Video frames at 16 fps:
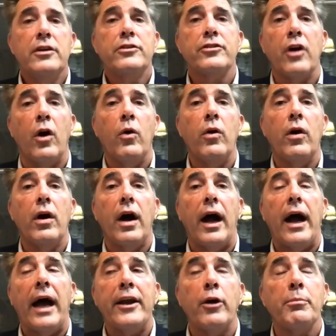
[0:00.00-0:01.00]
So
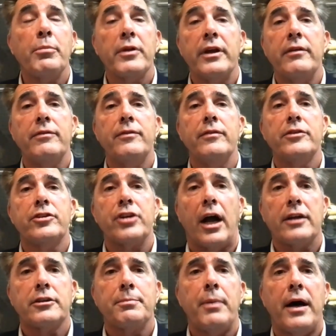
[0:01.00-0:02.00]
I don't believe
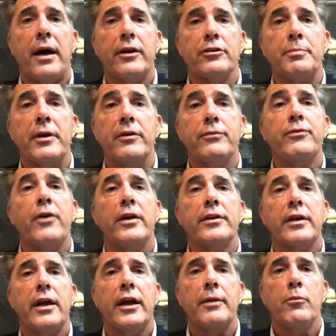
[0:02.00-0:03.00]
ShotSpotter is being
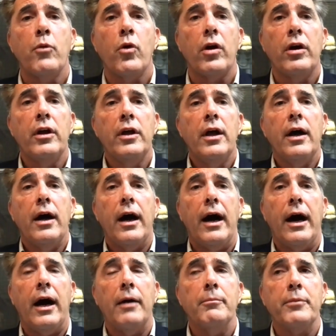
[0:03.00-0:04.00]
funded anymore.
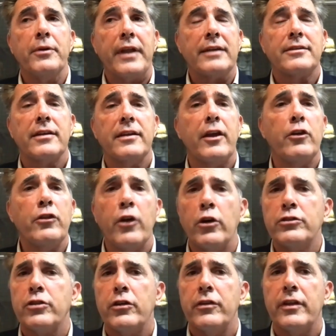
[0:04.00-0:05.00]
But
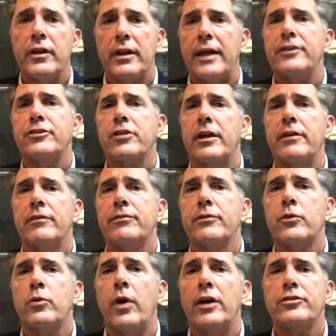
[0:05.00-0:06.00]
those are the legislative
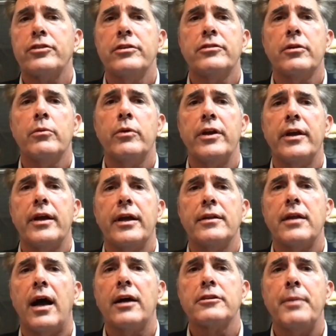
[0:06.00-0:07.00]
questions. So when you get
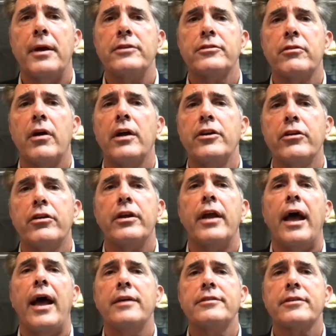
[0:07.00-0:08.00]
Doc Spencer on, you can
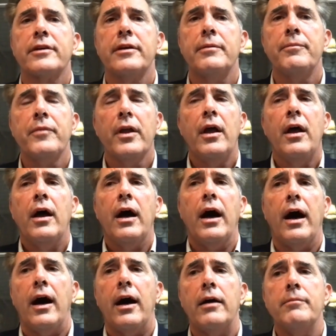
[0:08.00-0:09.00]
ask him.
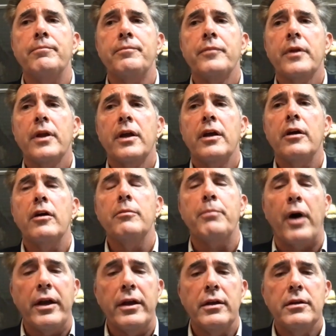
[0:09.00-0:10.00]

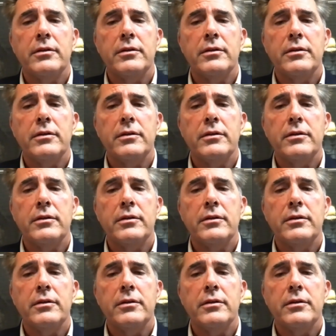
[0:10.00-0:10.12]
But